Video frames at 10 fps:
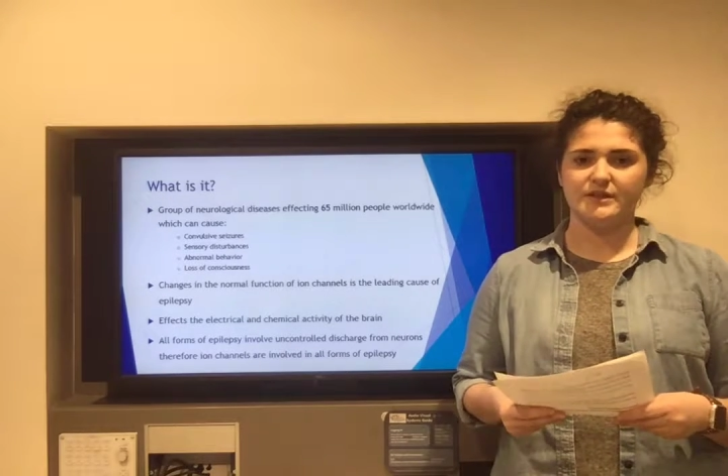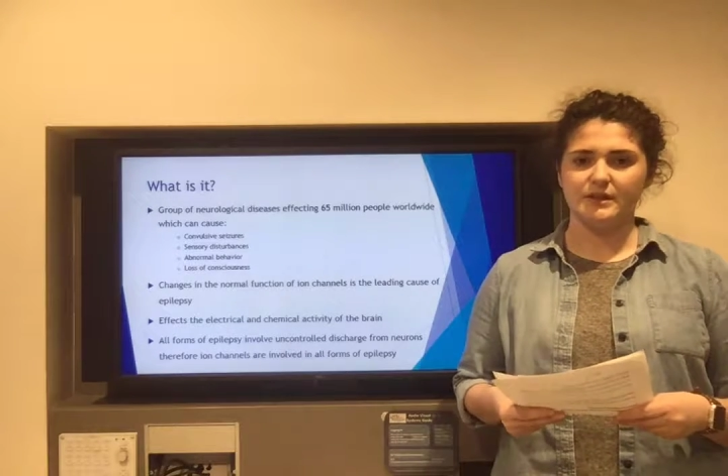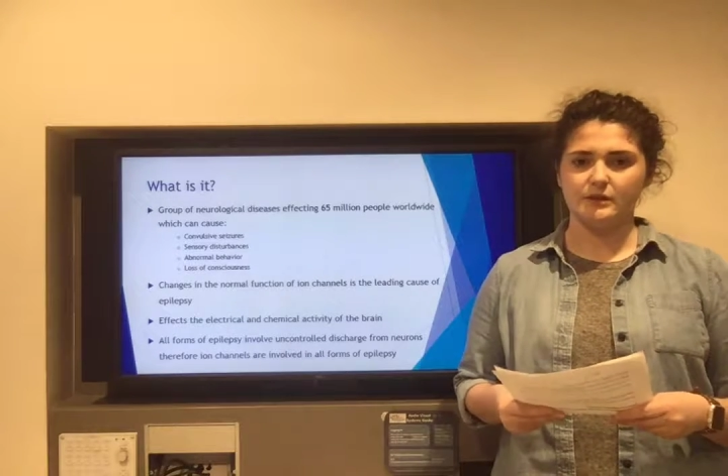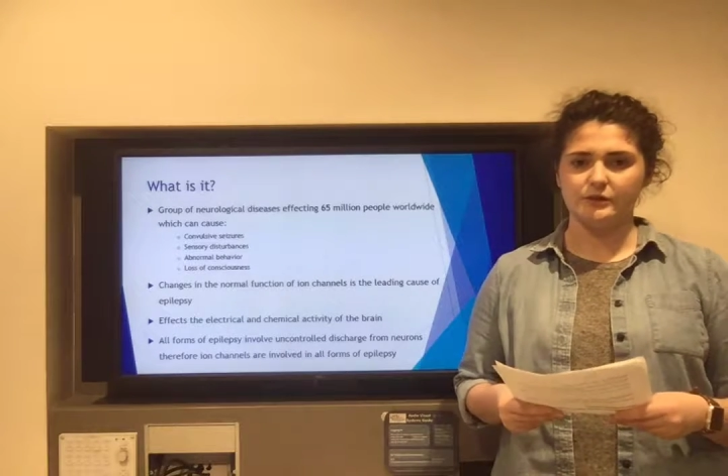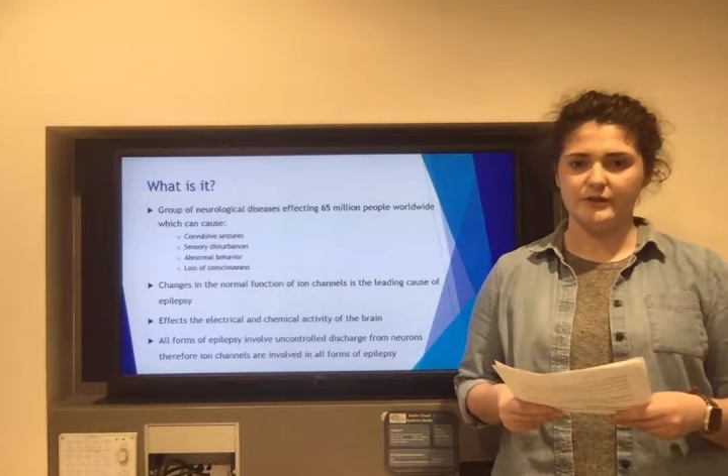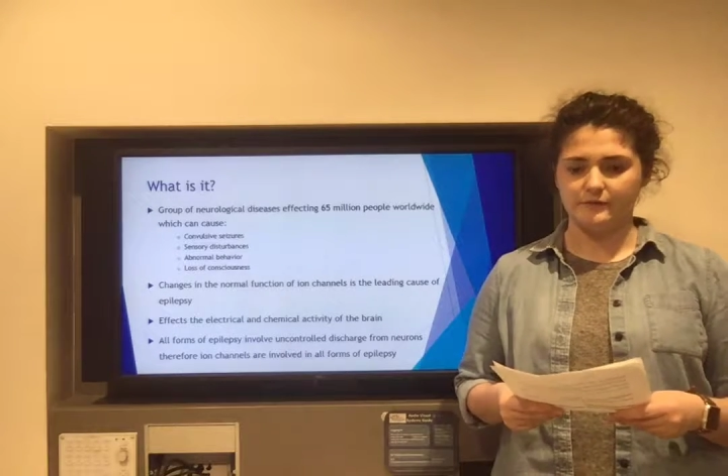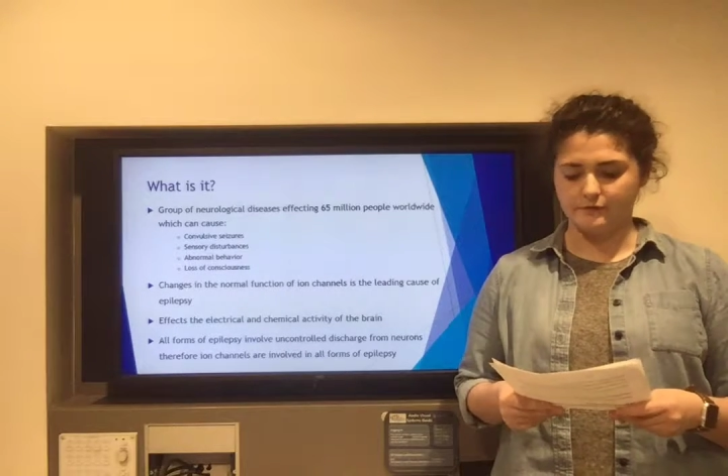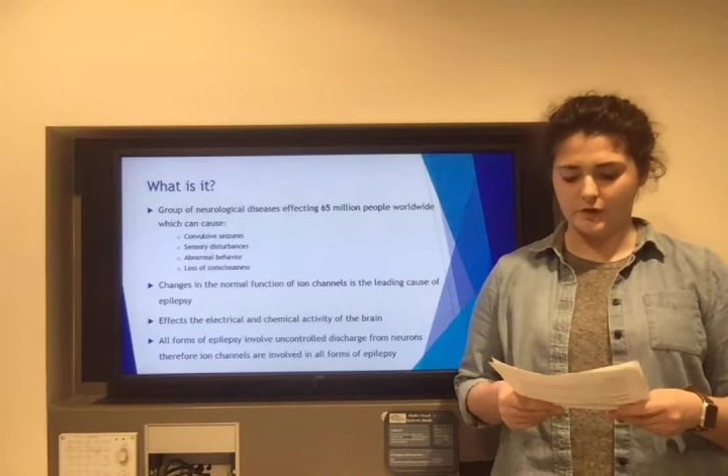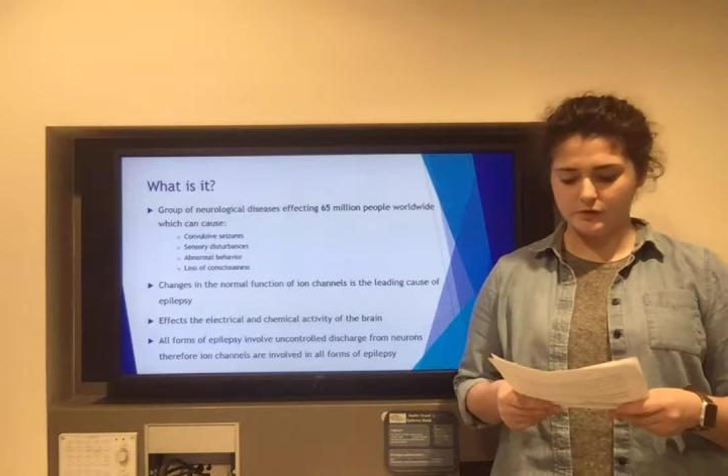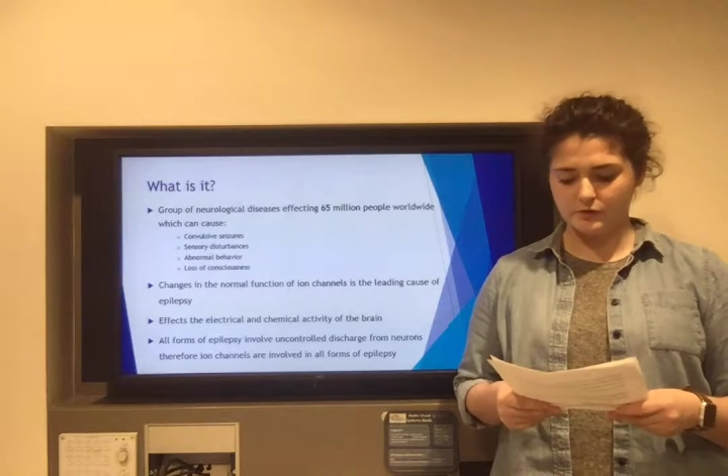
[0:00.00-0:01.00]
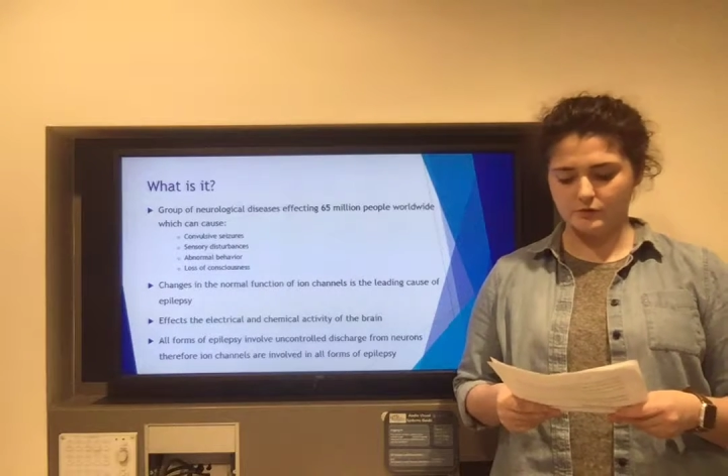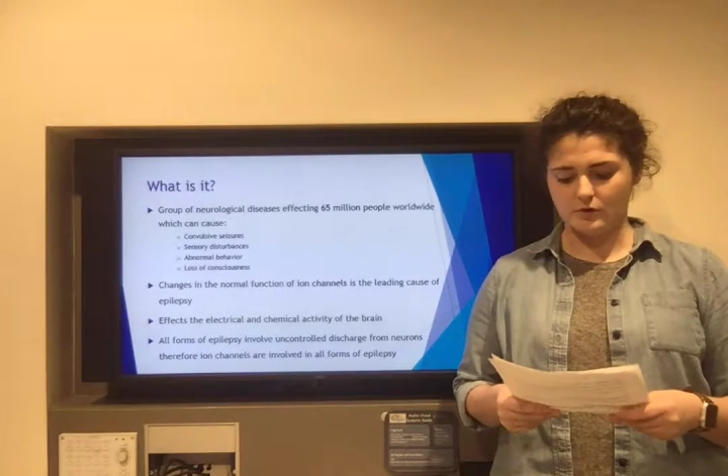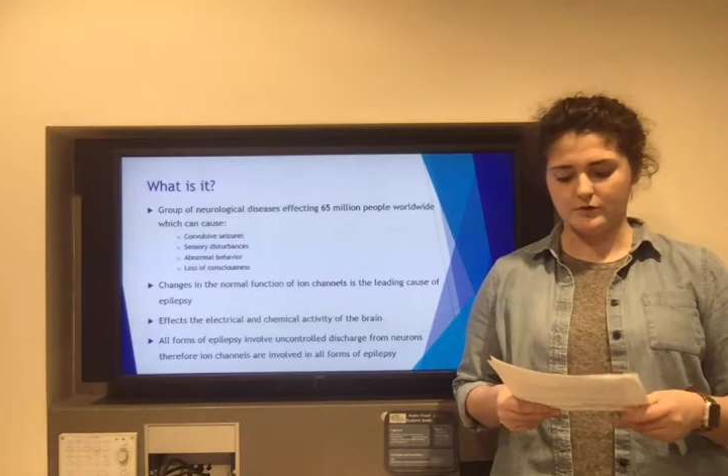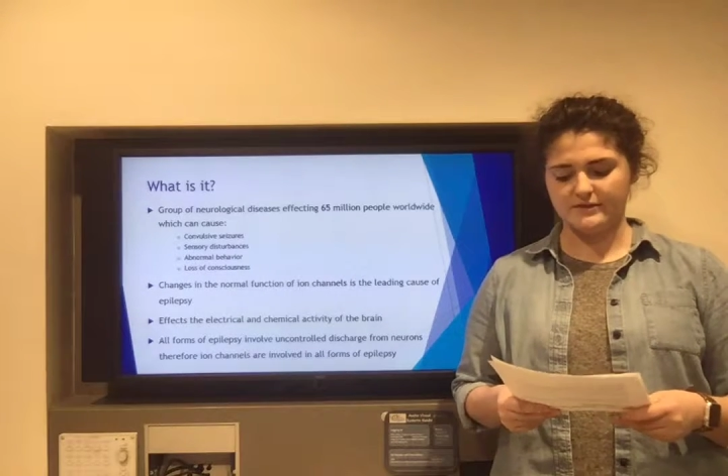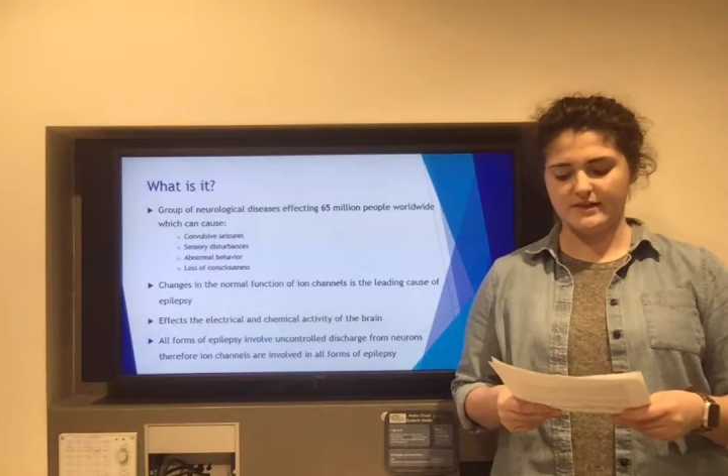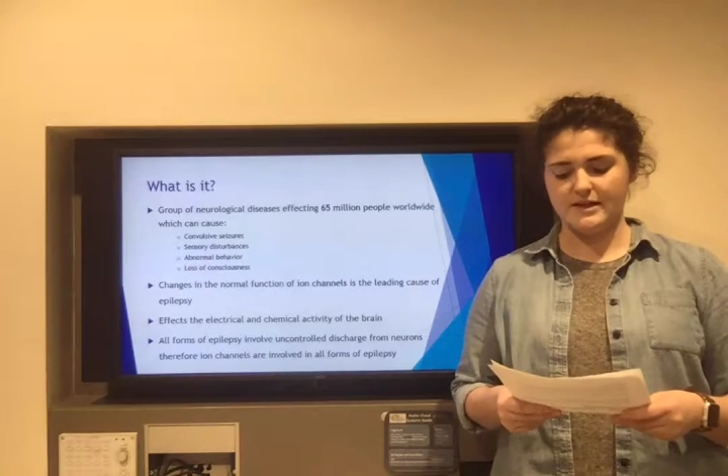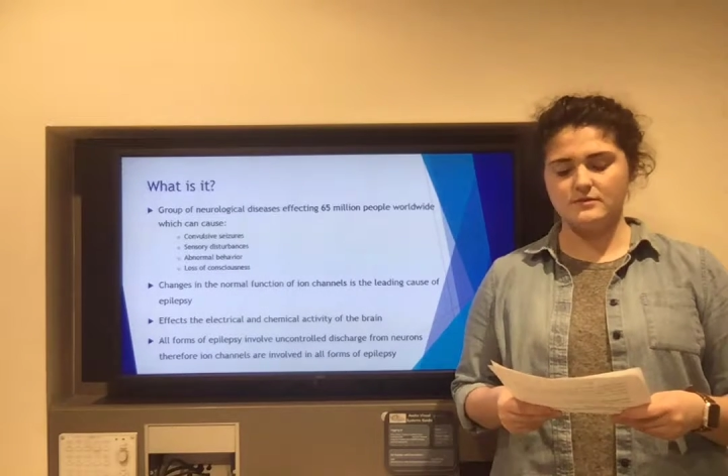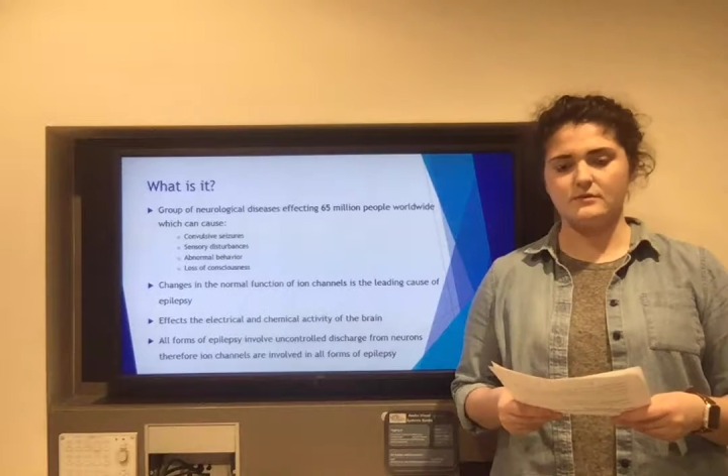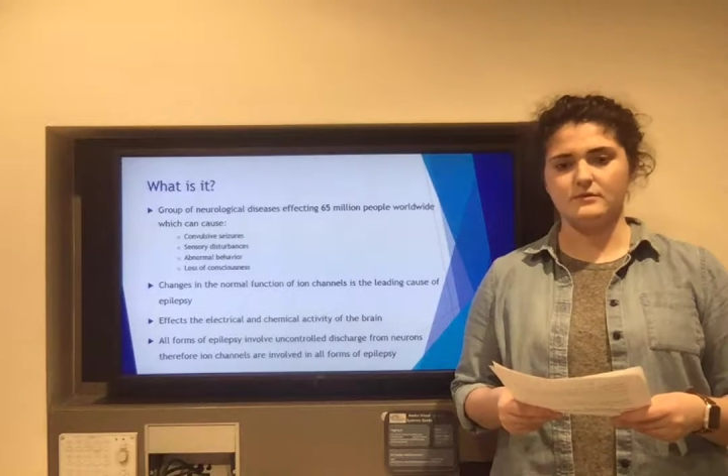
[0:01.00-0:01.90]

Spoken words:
including focal onset,